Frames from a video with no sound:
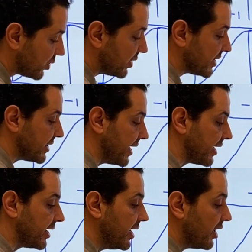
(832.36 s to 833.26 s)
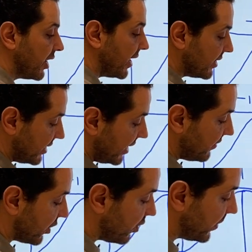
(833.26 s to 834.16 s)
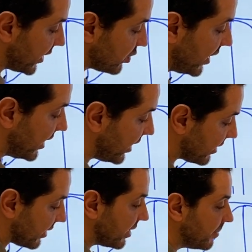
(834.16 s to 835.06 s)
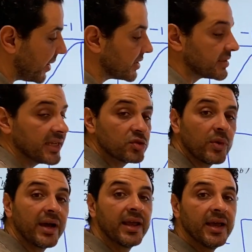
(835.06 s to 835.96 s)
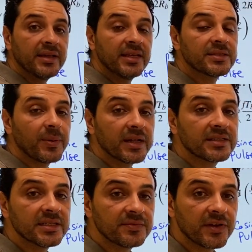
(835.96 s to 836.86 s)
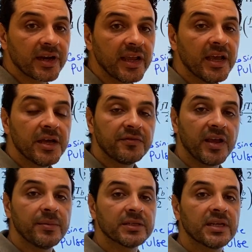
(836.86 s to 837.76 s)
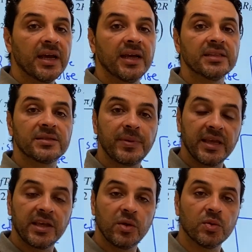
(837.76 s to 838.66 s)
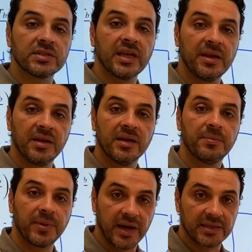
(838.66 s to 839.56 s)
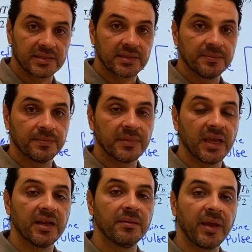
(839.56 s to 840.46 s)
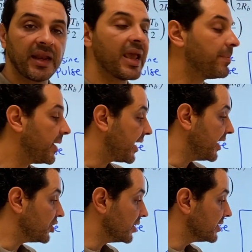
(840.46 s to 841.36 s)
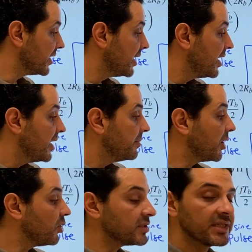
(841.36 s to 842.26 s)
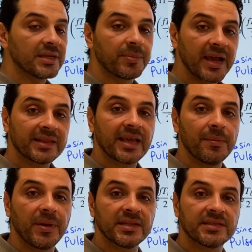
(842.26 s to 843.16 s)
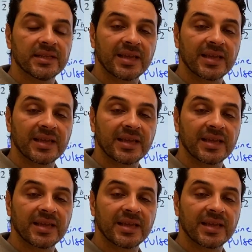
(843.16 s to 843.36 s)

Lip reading: to the sink and even compared to any other pulse. That's why this pulse is very famous and it's being used in practice in many applications, because it's a practical pulse that